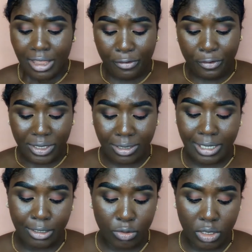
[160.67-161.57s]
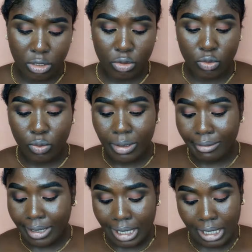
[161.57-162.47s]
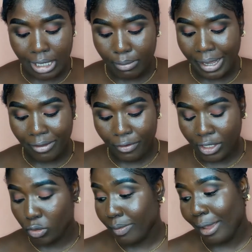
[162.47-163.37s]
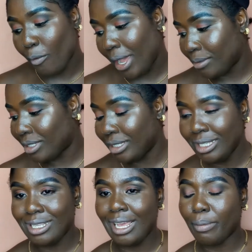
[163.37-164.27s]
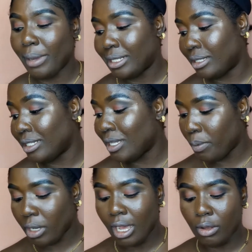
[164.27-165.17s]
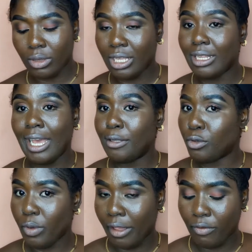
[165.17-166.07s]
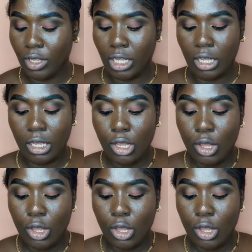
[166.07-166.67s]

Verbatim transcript: The first thing I do is to clean my face with my wipes. This is like my the typical thing I do every day.